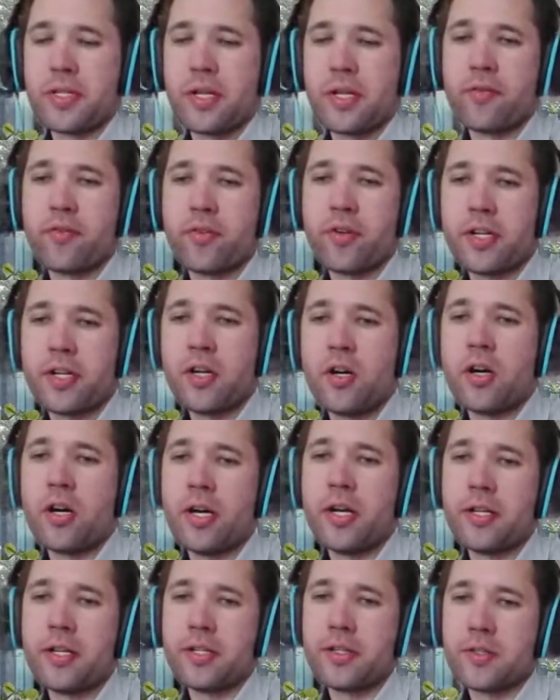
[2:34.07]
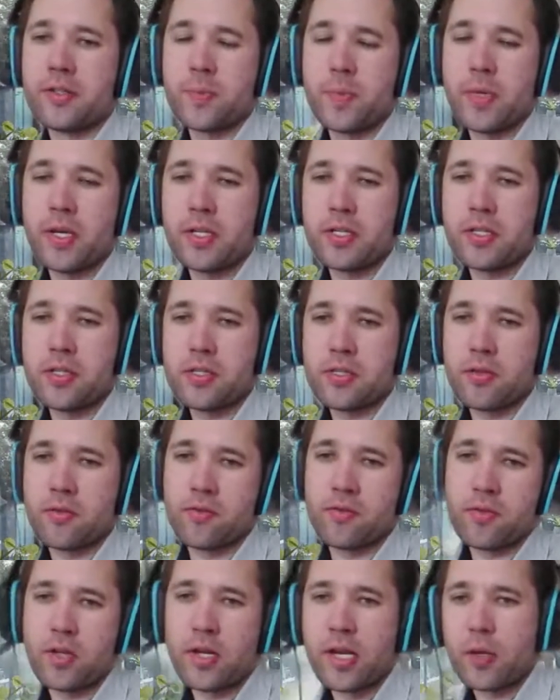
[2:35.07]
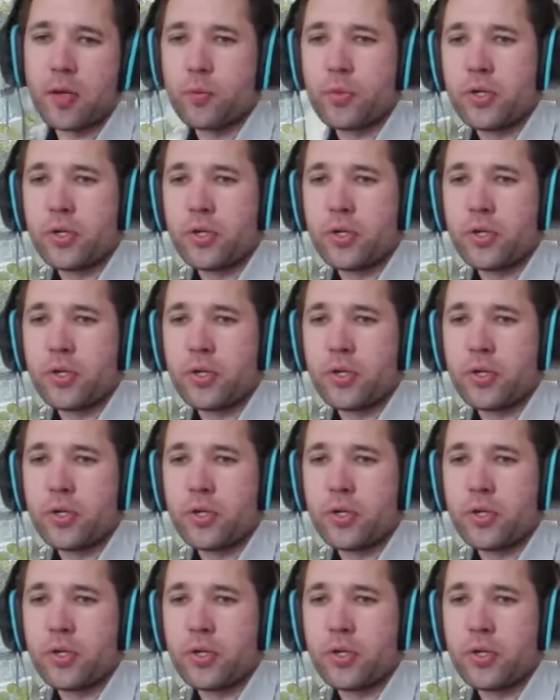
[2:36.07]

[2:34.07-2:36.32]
and every kind and species of flying